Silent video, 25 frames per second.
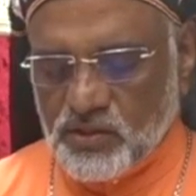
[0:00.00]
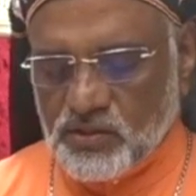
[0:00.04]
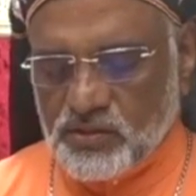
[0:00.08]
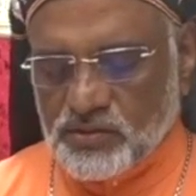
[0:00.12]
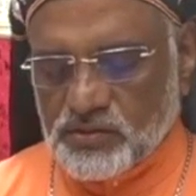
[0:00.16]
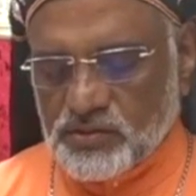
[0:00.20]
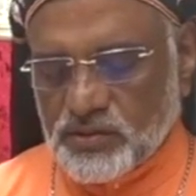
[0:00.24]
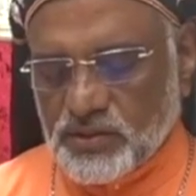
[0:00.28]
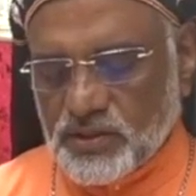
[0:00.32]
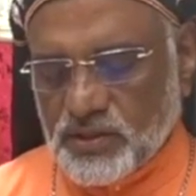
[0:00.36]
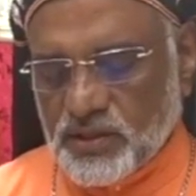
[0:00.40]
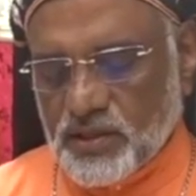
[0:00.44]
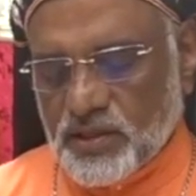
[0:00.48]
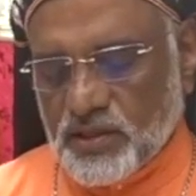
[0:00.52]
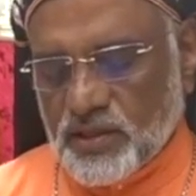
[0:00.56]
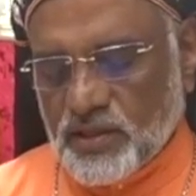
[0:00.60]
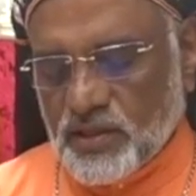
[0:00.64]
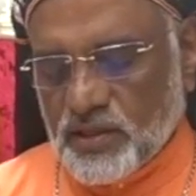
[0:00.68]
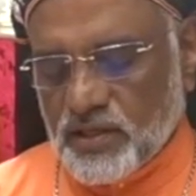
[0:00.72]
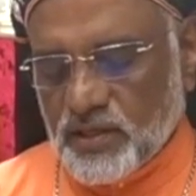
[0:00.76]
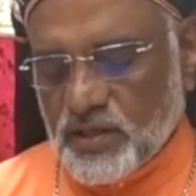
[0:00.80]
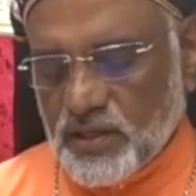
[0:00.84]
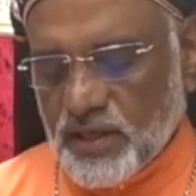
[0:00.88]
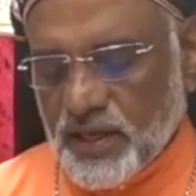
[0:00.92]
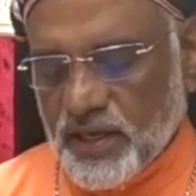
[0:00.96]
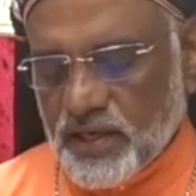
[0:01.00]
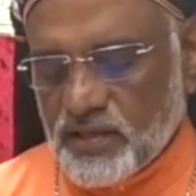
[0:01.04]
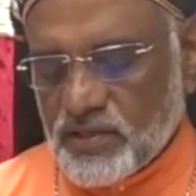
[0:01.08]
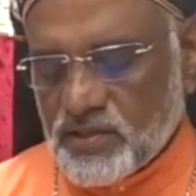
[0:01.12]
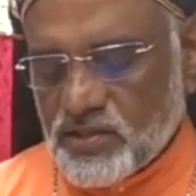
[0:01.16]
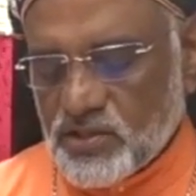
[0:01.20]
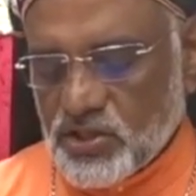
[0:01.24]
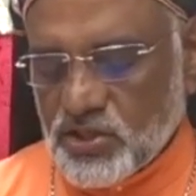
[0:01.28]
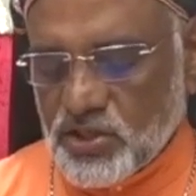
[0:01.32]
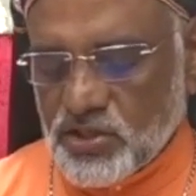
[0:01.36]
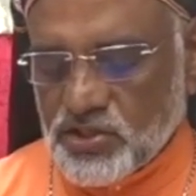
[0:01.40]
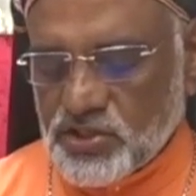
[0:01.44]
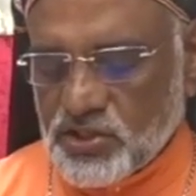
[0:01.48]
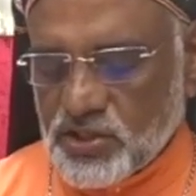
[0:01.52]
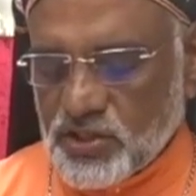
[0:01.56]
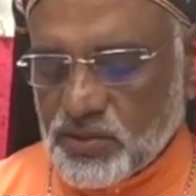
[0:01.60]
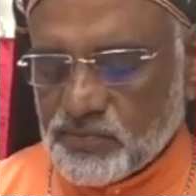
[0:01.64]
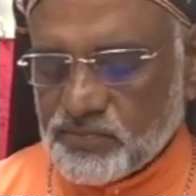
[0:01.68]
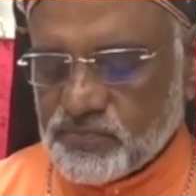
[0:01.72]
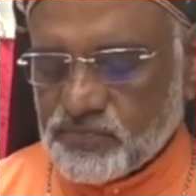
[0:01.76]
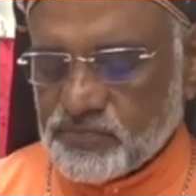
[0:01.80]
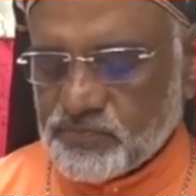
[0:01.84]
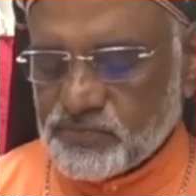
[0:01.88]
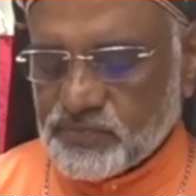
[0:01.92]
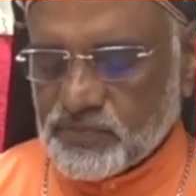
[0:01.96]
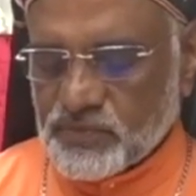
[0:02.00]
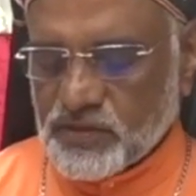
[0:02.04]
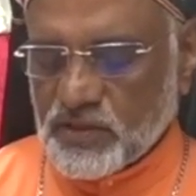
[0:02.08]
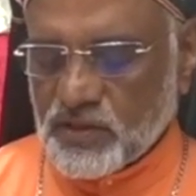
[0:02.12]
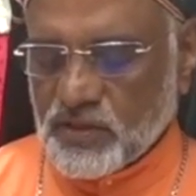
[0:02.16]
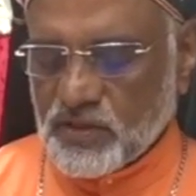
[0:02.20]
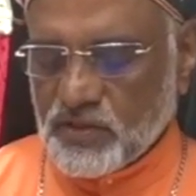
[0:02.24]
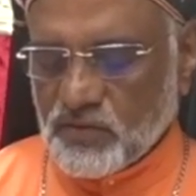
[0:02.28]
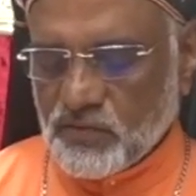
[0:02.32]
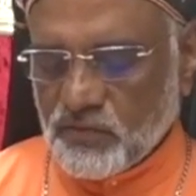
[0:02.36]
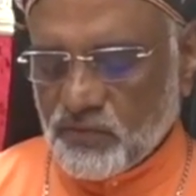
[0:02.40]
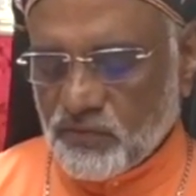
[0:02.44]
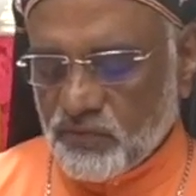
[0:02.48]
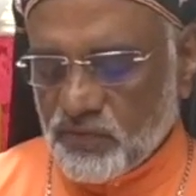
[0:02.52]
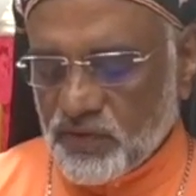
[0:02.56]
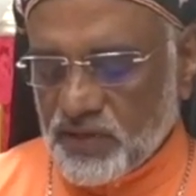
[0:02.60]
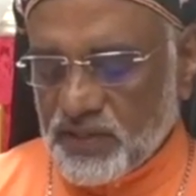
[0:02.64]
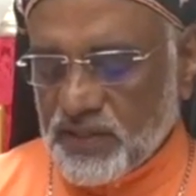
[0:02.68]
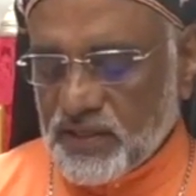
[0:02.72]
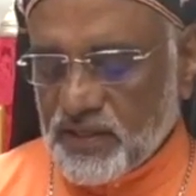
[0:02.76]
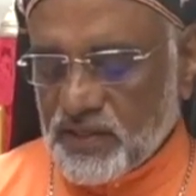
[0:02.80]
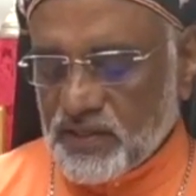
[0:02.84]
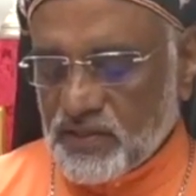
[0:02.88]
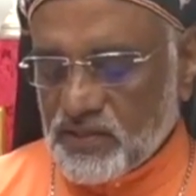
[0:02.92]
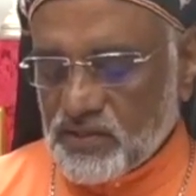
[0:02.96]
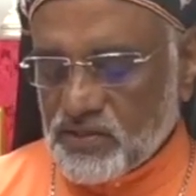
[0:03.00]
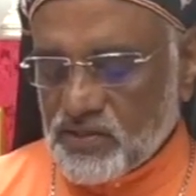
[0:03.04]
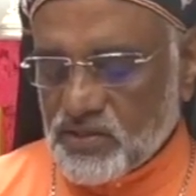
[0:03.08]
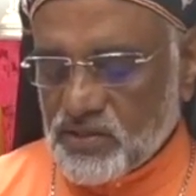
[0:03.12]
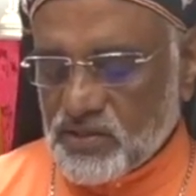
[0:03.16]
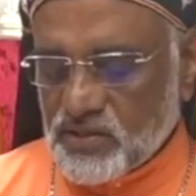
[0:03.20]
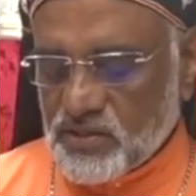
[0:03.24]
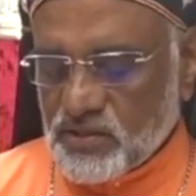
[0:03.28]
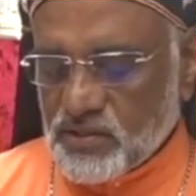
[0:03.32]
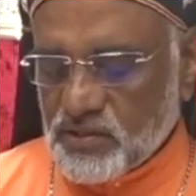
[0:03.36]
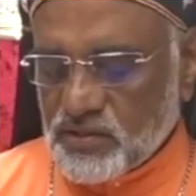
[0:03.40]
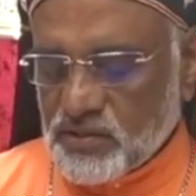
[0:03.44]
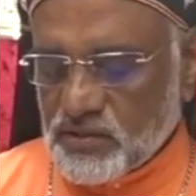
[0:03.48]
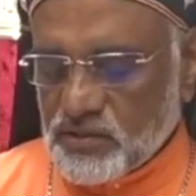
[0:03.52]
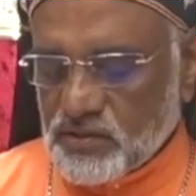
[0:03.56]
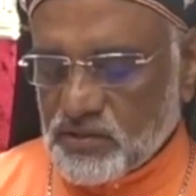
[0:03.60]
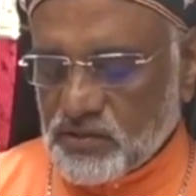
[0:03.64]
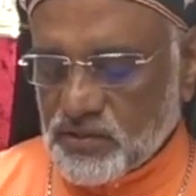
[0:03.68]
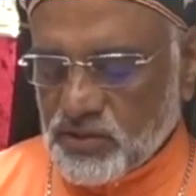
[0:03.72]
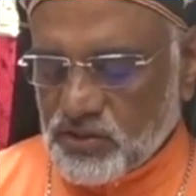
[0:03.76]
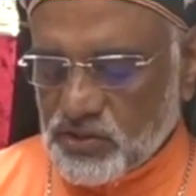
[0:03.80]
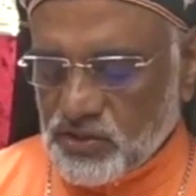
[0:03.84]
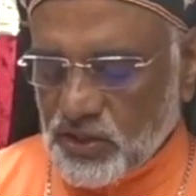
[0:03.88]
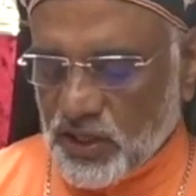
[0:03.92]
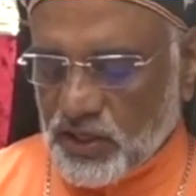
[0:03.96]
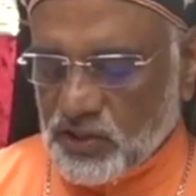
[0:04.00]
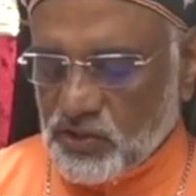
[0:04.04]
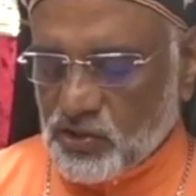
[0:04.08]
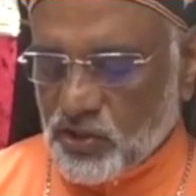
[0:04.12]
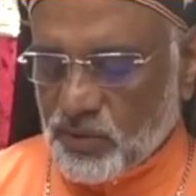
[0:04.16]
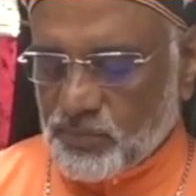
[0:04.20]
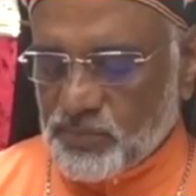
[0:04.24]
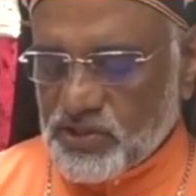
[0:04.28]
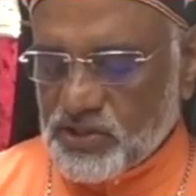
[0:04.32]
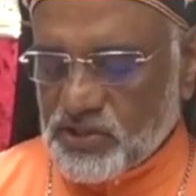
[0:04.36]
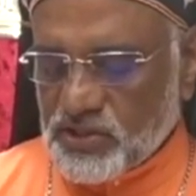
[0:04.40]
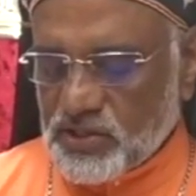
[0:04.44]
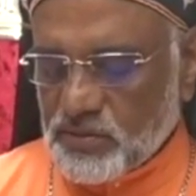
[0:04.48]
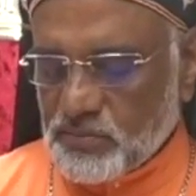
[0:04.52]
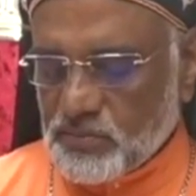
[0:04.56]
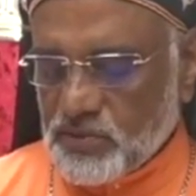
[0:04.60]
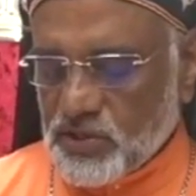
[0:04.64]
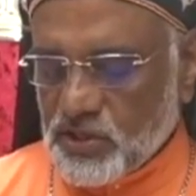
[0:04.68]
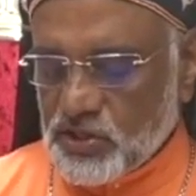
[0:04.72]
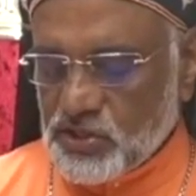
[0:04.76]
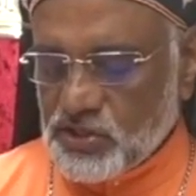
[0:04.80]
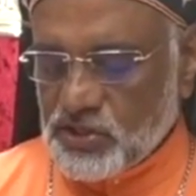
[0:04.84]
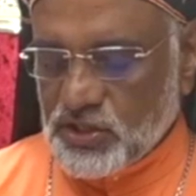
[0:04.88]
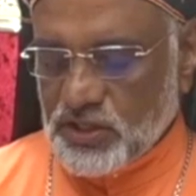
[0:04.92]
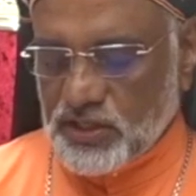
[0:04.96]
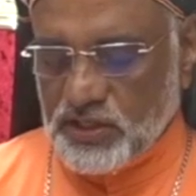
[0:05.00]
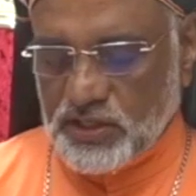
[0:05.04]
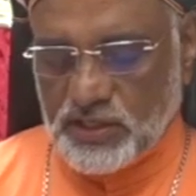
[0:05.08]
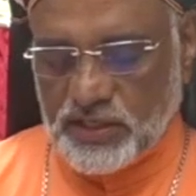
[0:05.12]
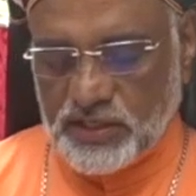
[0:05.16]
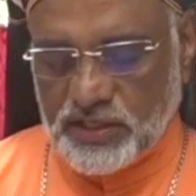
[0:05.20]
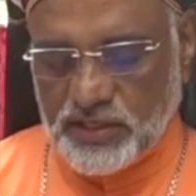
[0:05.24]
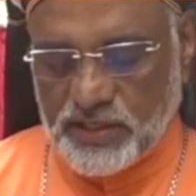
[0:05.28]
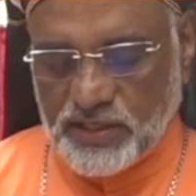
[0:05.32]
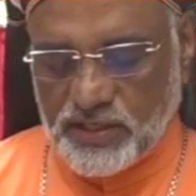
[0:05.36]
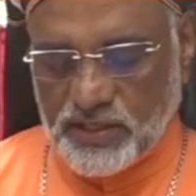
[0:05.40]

the great schism within the St. Thomas community in India.